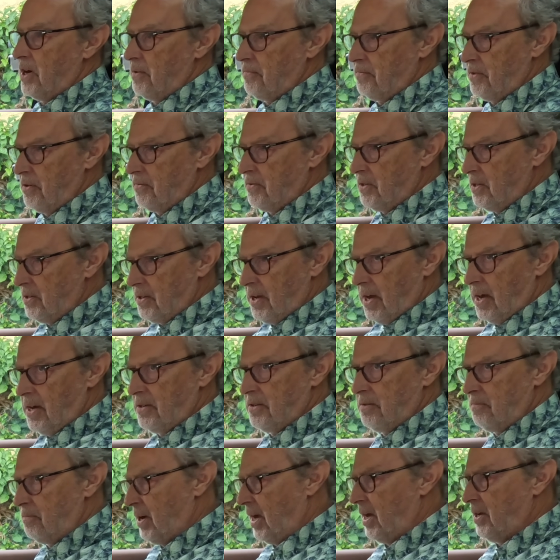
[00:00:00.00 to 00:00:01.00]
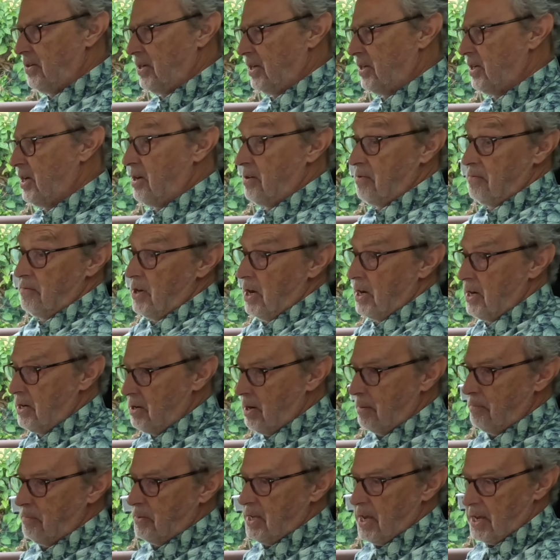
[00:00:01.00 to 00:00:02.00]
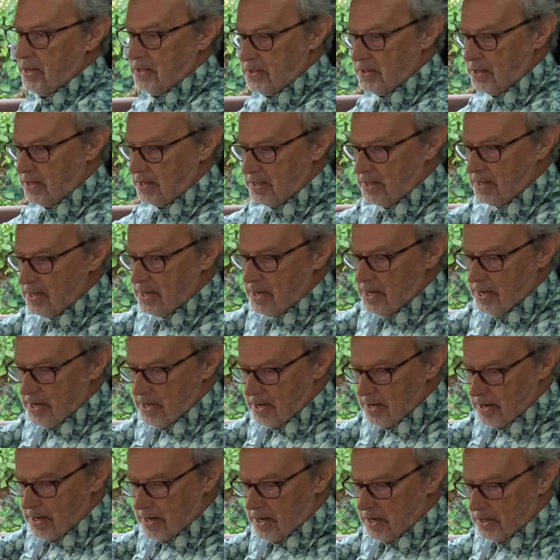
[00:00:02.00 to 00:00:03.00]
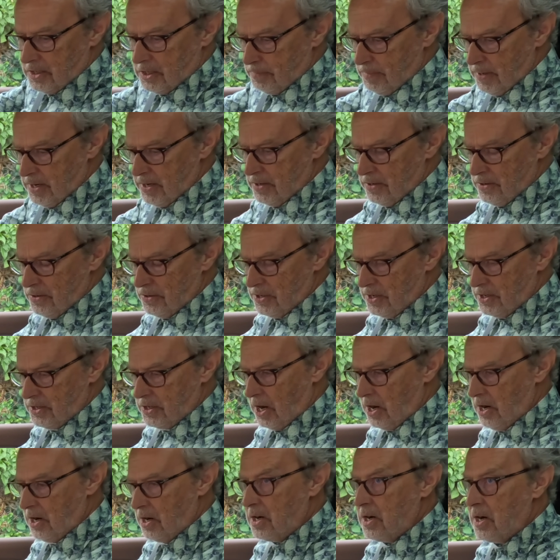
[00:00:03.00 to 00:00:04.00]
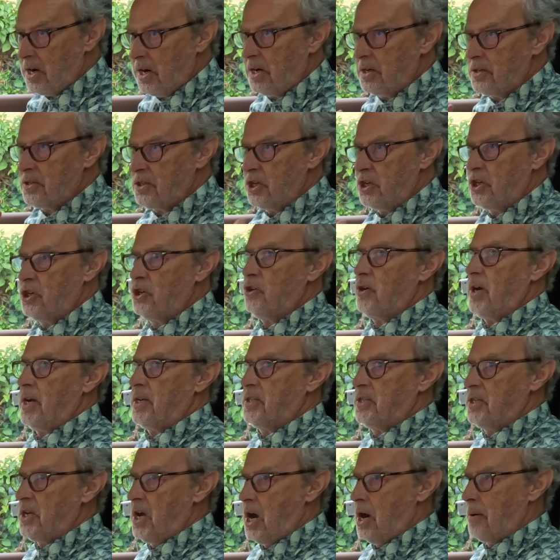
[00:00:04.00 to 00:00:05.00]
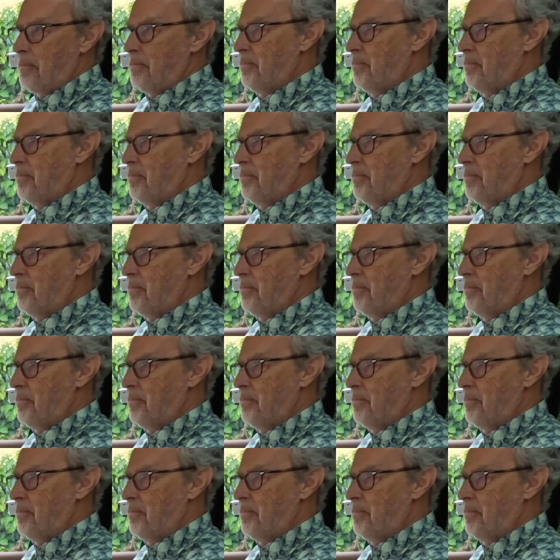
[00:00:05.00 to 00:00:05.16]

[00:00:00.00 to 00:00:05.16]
50,000 pounds? I don't know, I'm guessing. And I suppose it's hard to dress up